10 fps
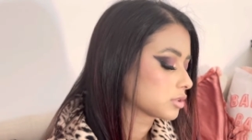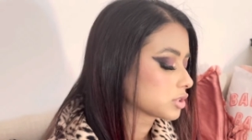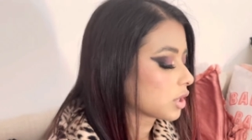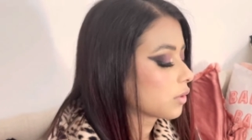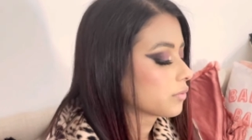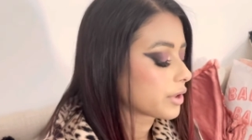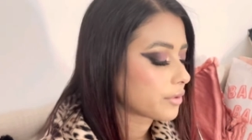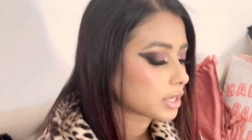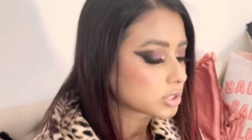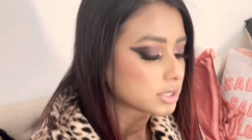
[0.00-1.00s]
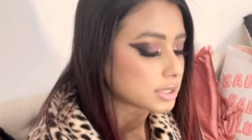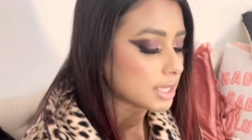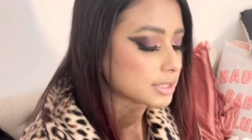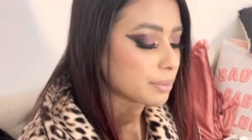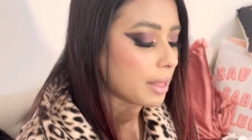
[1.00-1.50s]
So direction
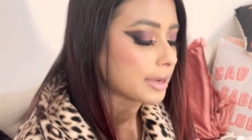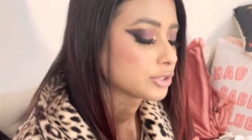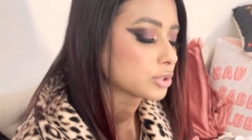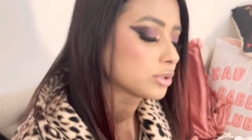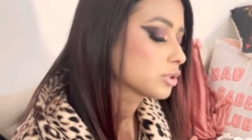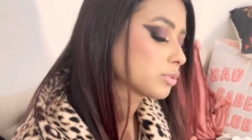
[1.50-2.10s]
says apply 2 to